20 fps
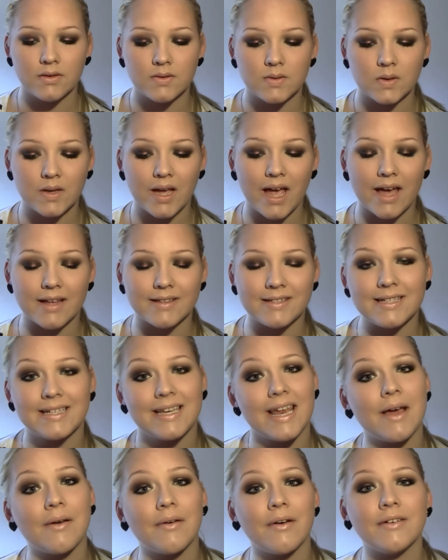So yeah,
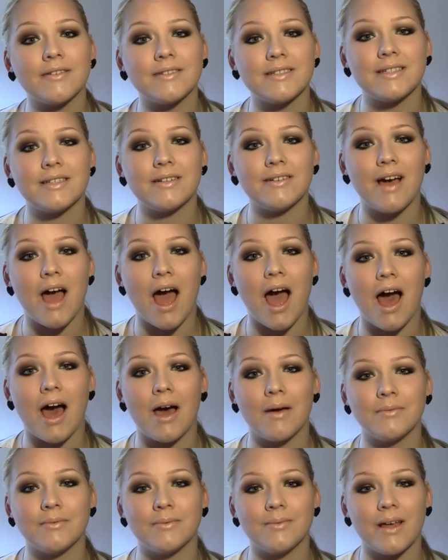today I'm going to
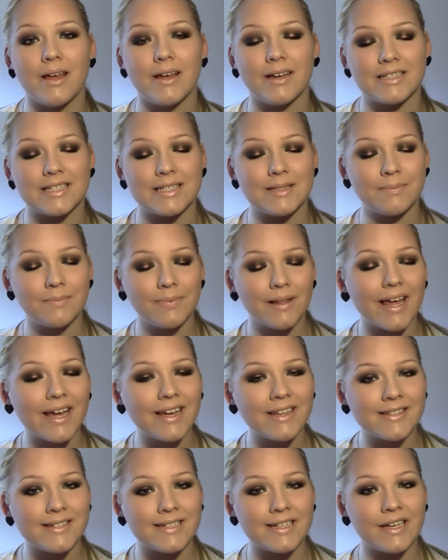um,
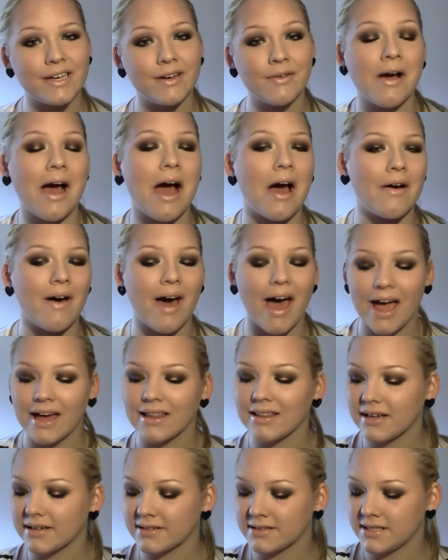explain to you how
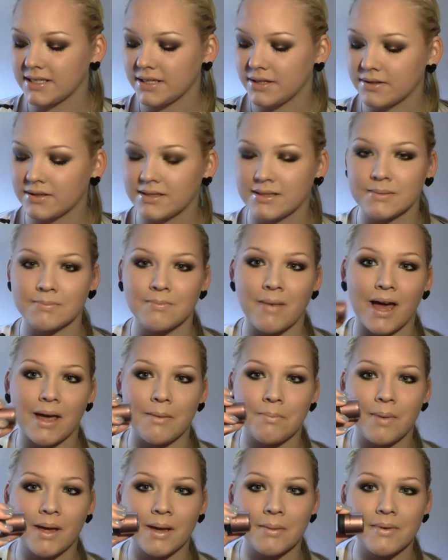I like to use
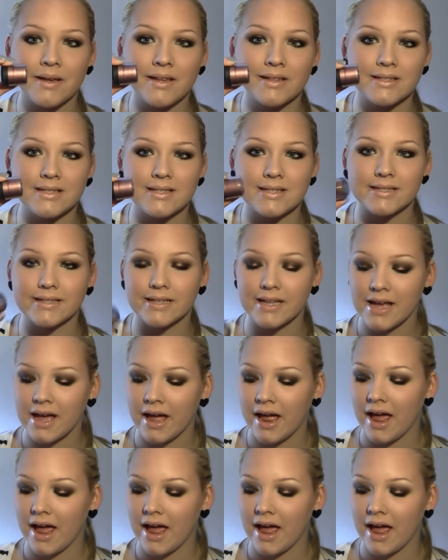my pigments